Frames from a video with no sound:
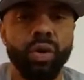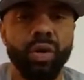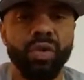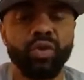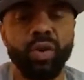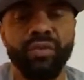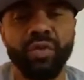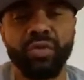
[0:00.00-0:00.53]

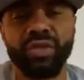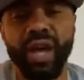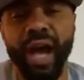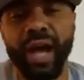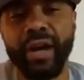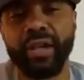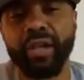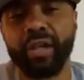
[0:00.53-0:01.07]
So if you
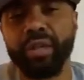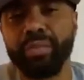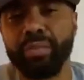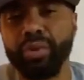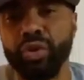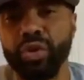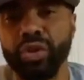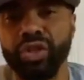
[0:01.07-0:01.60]
tired of the
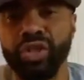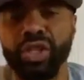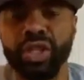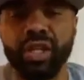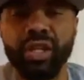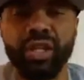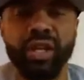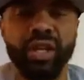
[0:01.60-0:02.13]

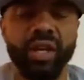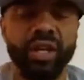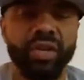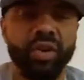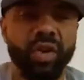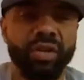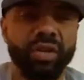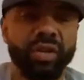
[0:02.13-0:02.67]
bullshit and
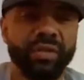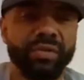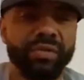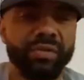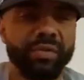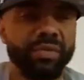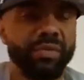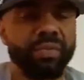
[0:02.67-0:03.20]
all of this